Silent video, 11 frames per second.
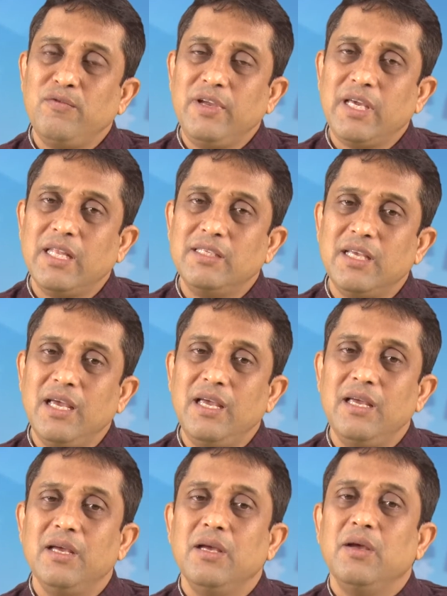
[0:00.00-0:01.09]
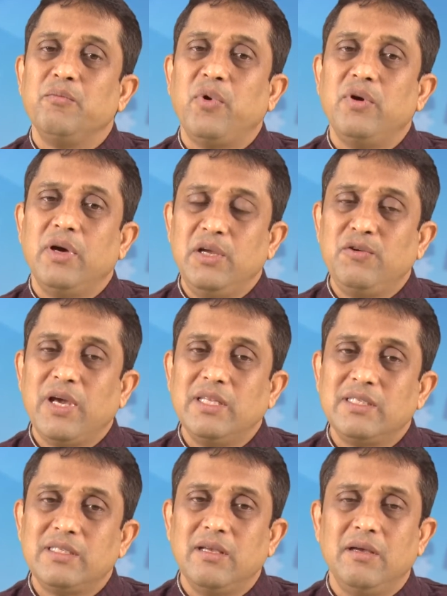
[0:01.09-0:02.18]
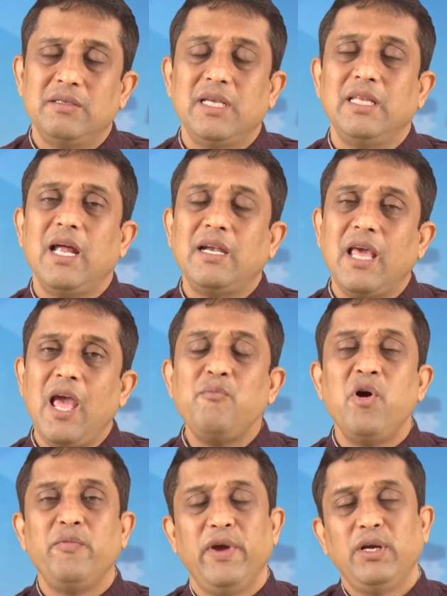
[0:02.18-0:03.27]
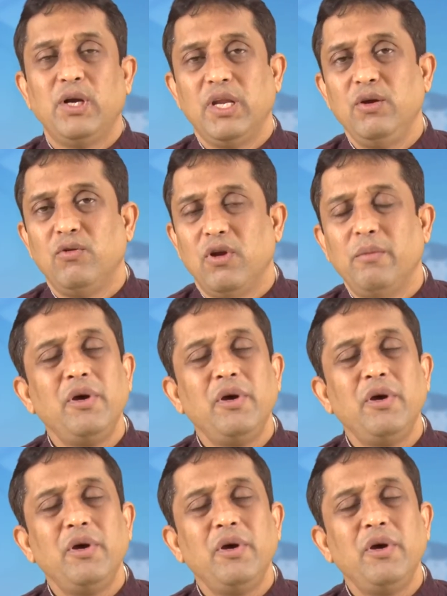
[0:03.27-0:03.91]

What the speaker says: we can say you can say that aim of a curriculum,